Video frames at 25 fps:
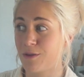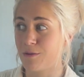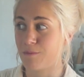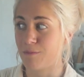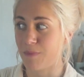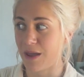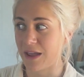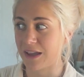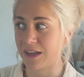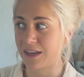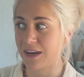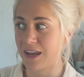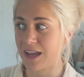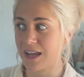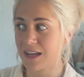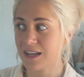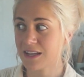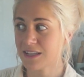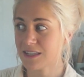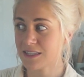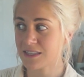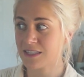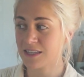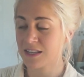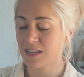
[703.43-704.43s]

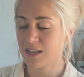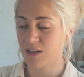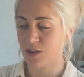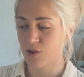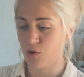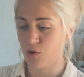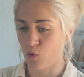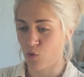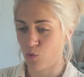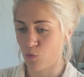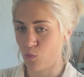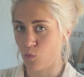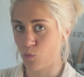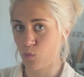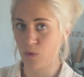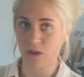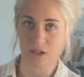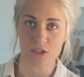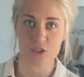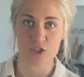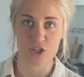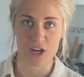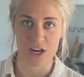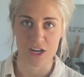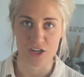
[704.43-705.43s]
mayonnaise
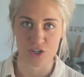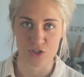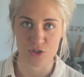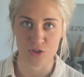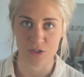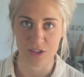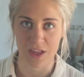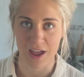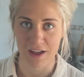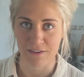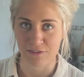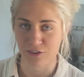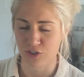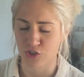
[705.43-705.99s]
will change your life.